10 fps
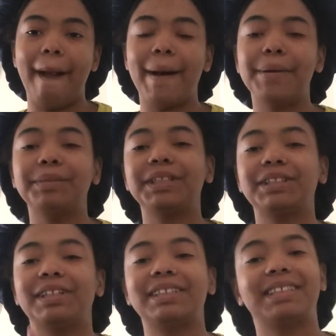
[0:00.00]
I'm gonna
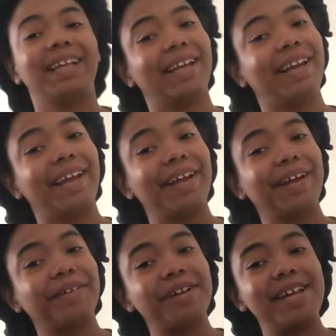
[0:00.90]
start saying that.
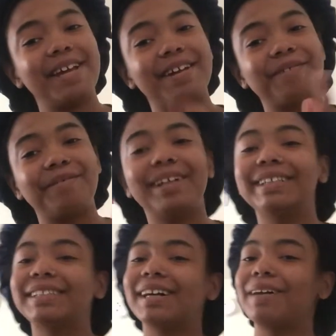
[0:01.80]
We ain't here to
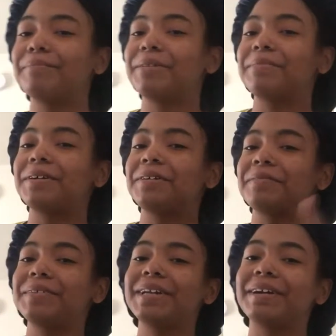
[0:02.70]
waste time, baby girl.
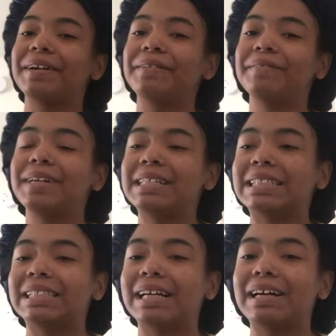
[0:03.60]
We here to make
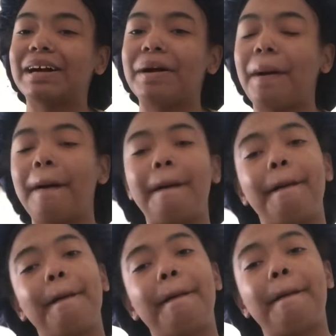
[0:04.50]
time.
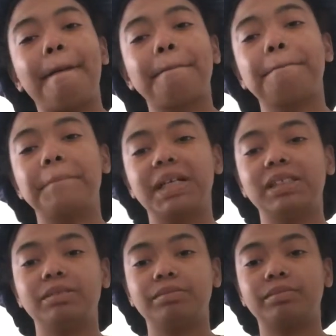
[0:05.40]
But